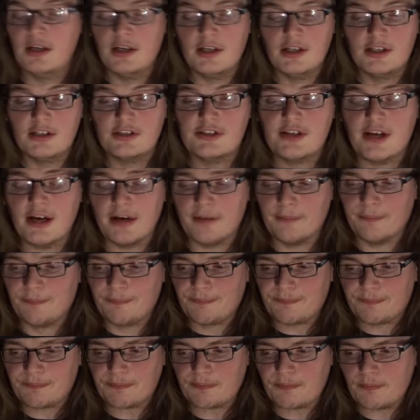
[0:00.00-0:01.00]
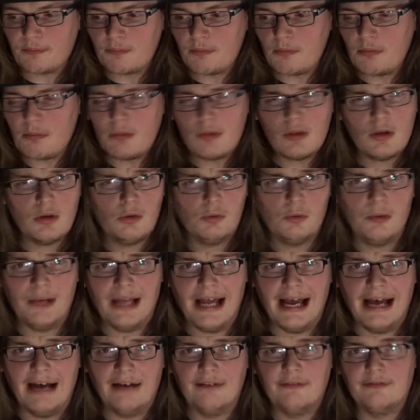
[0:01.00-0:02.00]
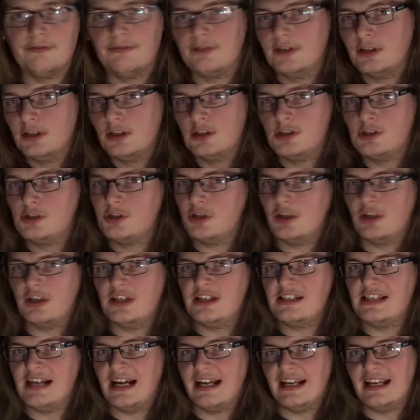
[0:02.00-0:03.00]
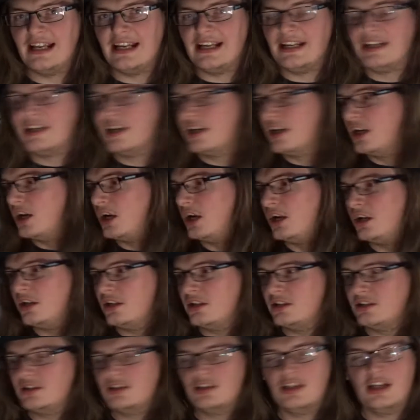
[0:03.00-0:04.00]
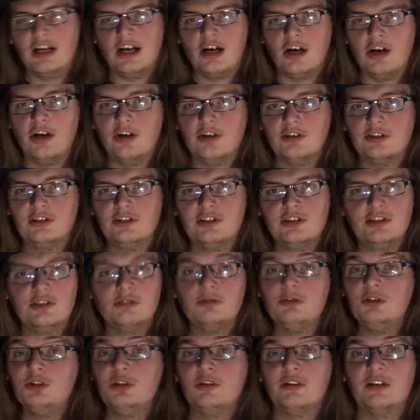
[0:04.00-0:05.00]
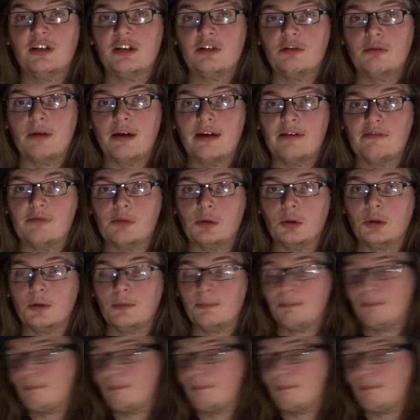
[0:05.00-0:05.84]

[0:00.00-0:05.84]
So, we have Jon and Dany at odds during the Great War.